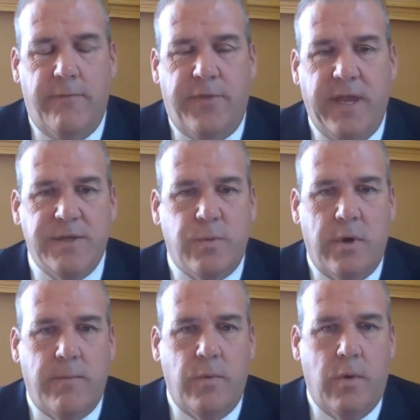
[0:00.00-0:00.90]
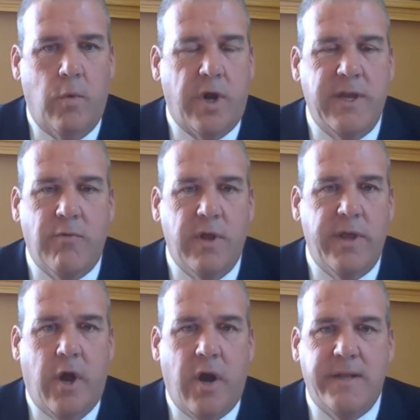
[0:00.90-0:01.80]
things, we're working
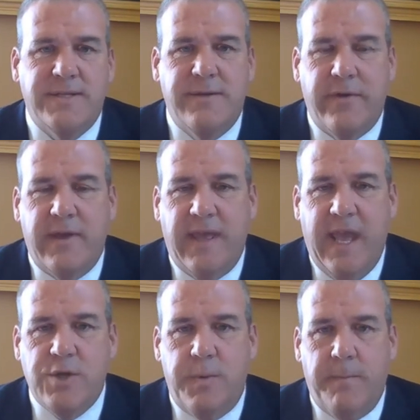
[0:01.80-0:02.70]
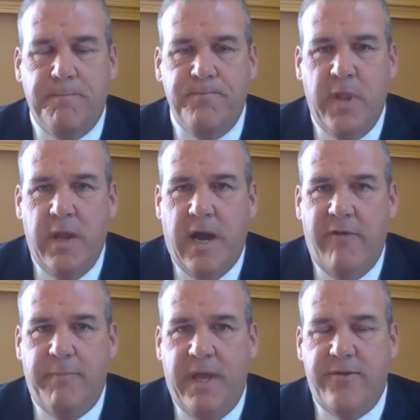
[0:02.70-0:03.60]
really hard in civic engagement.
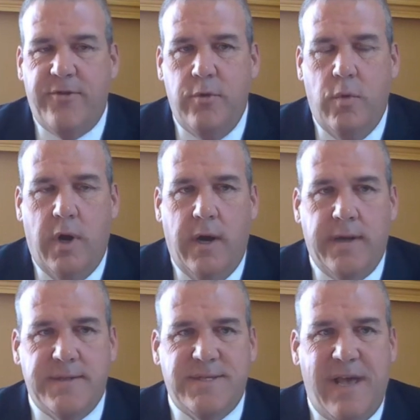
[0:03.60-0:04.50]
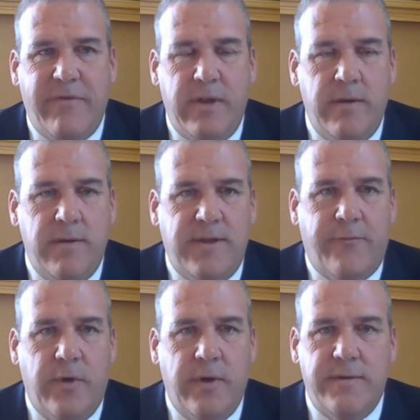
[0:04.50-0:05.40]
I've been to 7
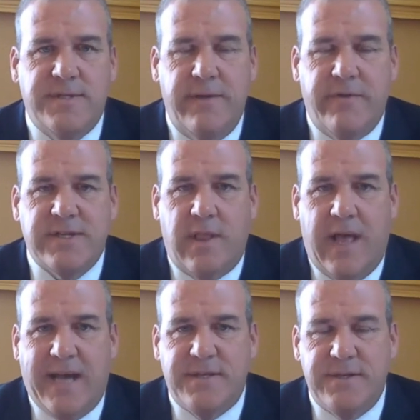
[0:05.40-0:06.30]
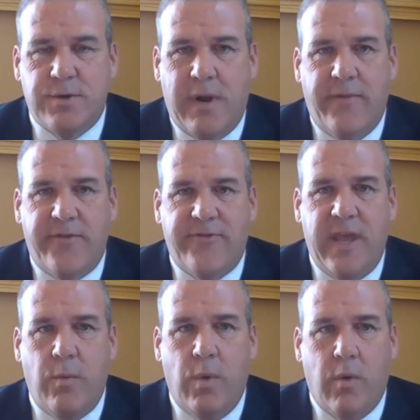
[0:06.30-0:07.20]
different civics classes around the
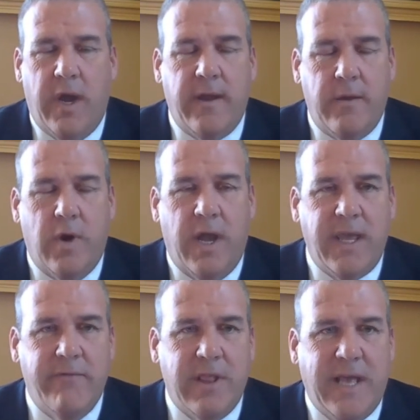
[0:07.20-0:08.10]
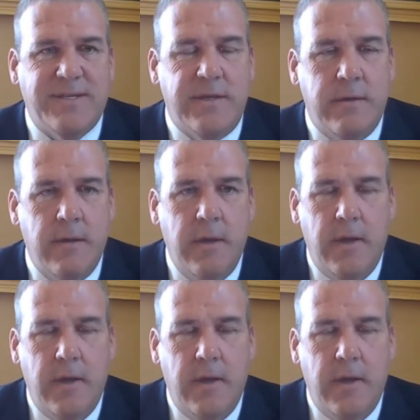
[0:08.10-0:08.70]
state where I give a lesson